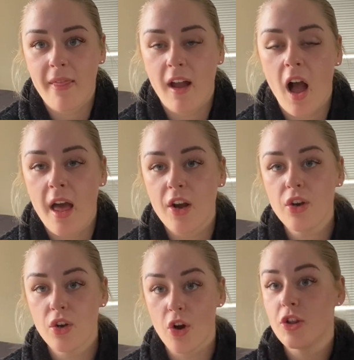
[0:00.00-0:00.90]
Like I
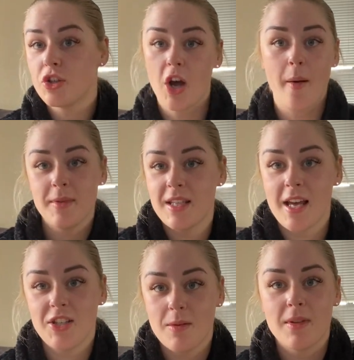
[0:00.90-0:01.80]
don't know the times of
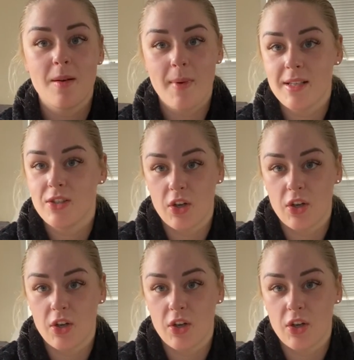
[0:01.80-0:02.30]
that gym that are best